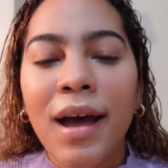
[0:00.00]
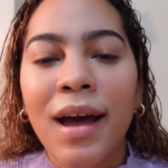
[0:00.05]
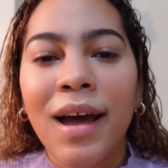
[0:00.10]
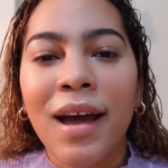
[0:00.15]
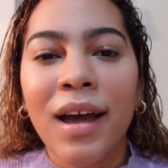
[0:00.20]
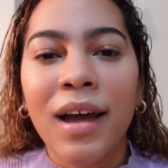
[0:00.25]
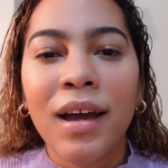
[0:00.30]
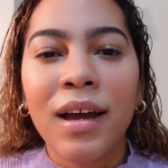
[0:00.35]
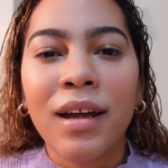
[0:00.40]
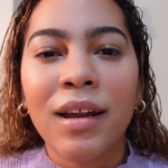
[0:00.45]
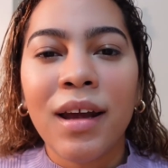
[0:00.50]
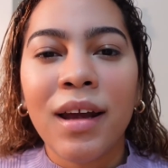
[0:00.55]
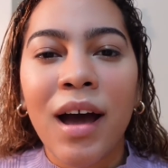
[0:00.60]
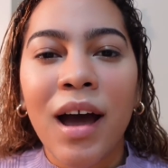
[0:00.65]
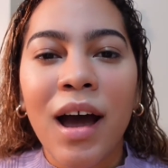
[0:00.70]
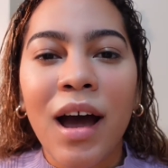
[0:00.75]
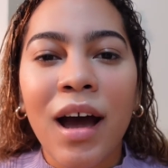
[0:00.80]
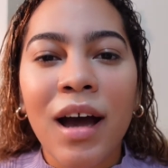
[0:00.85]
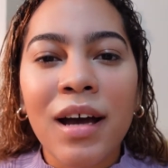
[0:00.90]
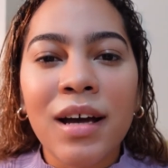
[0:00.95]
And
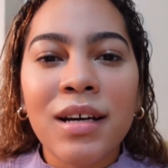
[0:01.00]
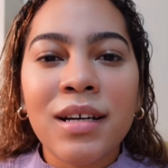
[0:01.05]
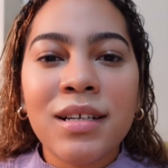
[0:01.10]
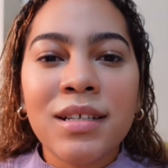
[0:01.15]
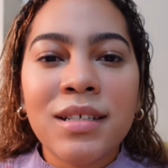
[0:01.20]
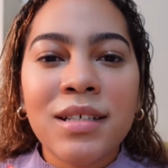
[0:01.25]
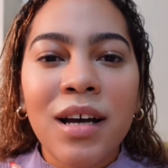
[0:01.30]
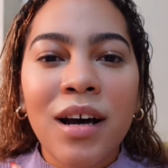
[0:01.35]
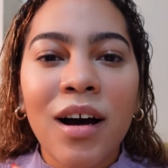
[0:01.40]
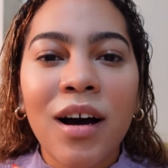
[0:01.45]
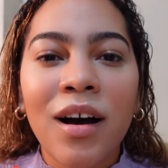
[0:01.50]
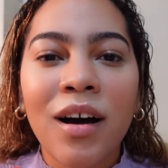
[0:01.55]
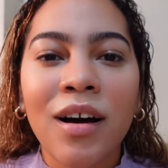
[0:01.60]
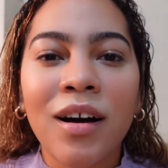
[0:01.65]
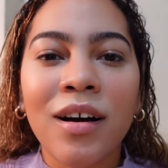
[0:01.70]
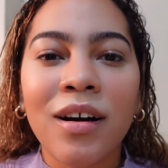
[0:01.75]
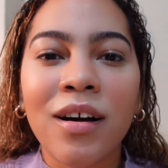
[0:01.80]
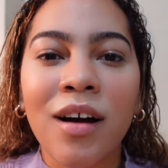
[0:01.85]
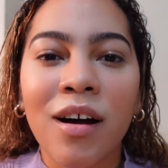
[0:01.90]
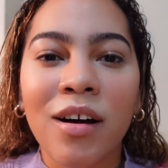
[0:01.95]
as
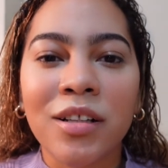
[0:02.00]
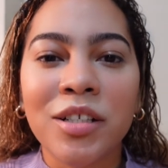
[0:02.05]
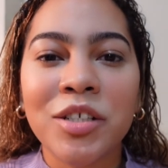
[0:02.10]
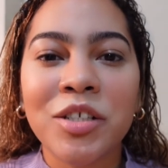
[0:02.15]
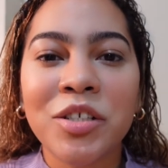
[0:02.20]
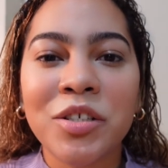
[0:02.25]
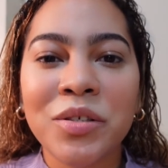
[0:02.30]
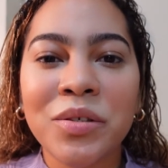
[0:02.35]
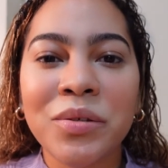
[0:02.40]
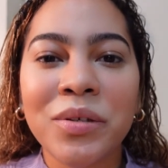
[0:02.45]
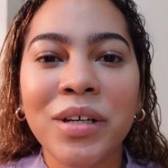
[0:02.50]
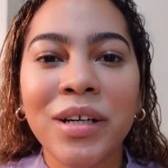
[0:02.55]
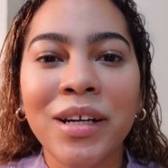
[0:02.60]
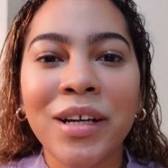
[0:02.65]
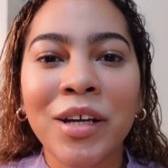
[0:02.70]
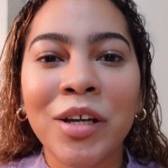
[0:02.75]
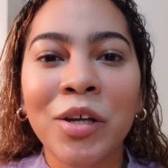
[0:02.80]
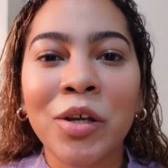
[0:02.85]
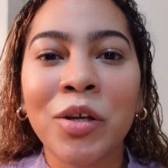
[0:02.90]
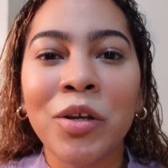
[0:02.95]
a college
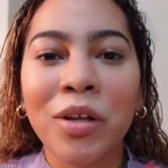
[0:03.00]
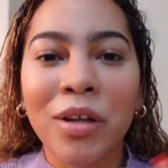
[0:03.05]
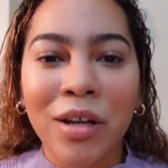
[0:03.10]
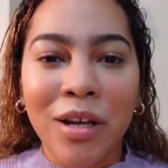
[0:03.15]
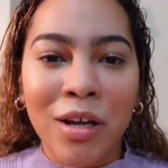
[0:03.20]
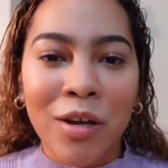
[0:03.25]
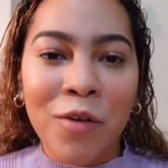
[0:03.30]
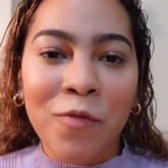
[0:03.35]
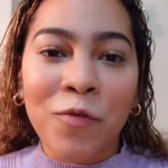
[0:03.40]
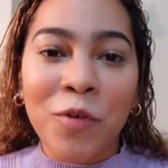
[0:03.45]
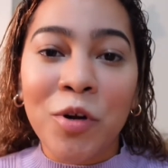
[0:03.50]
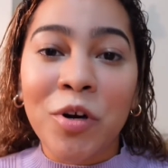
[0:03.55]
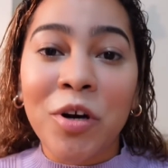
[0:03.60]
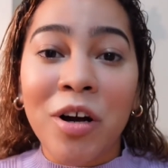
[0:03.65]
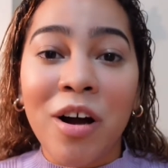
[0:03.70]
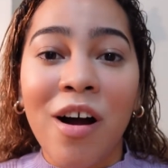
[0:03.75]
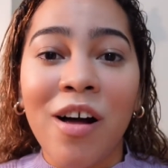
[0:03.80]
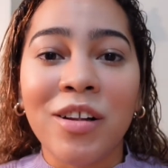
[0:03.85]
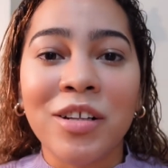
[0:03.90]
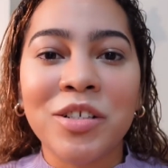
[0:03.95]
student, if you're
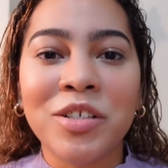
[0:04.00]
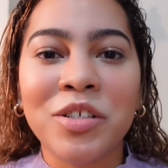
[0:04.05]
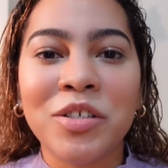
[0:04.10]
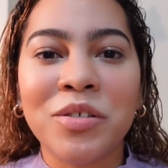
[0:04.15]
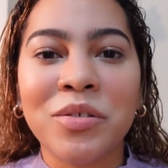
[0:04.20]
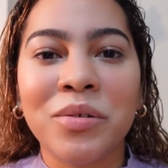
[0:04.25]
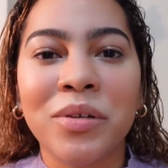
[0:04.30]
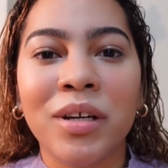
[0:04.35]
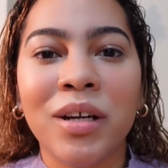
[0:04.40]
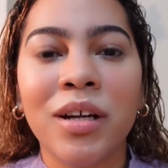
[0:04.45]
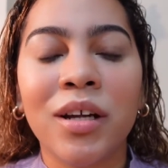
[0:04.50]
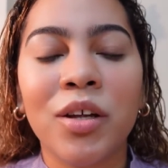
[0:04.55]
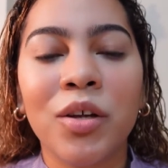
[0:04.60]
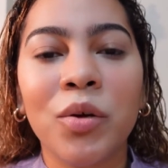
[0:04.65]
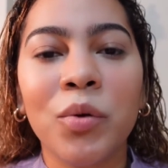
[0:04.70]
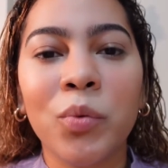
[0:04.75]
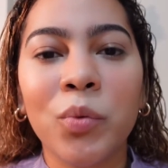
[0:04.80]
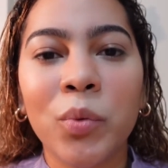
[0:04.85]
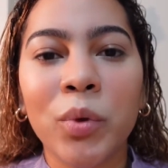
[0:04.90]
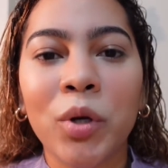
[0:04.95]
a college student,
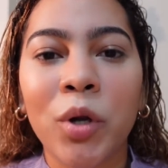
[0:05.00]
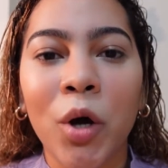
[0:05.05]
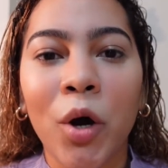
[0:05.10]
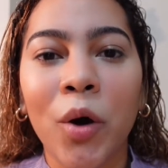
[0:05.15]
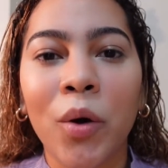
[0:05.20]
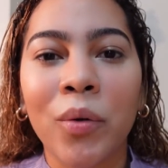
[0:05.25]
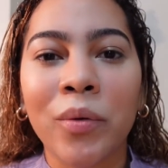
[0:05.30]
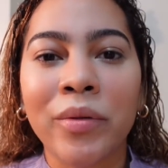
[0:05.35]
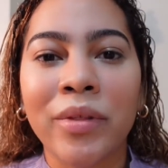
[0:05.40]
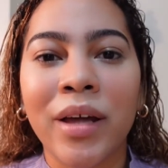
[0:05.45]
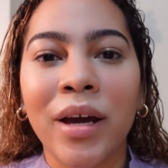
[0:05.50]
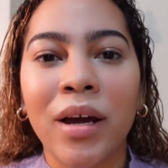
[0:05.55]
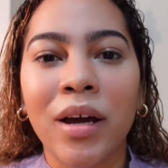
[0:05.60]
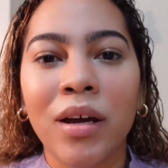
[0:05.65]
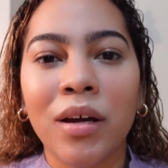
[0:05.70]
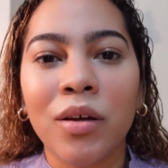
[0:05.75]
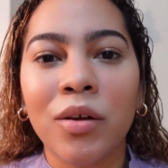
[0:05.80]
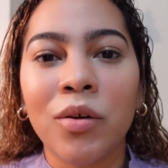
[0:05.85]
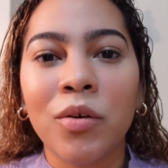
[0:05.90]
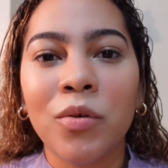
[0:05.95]
you would know
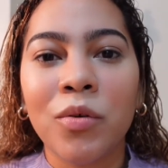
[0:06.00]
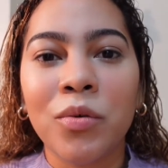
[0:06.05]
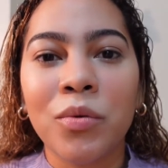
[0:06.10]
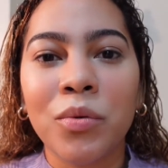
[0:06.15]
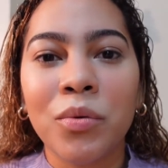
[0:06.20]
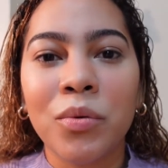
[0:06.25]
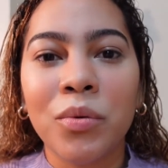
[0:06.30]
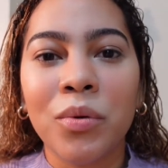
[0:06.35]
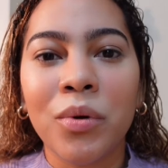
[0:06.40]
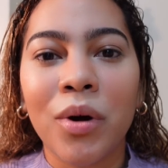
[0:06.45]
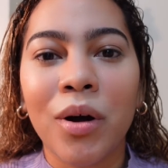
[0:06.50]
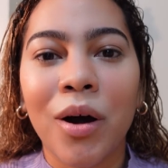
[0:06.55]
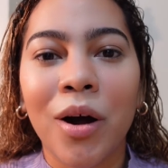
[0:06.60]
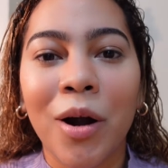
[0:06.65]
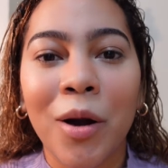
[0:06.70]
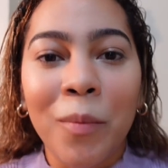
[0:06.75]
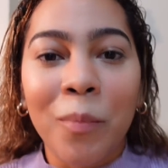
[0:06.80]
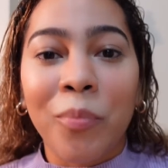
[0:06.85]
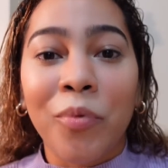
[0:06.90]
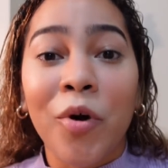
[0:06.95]
that you
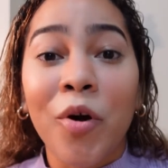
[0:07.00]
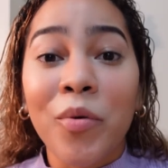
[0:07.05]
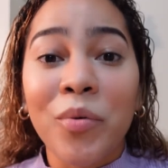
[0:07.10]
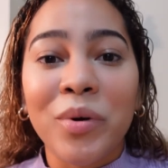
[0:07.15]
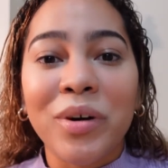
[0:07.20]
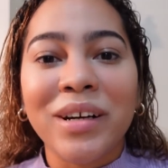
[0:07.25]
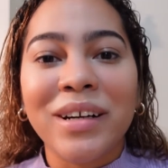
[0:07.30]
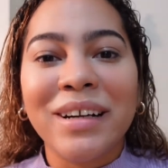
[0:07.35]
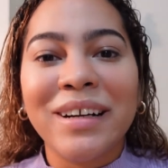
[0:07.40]
are broke.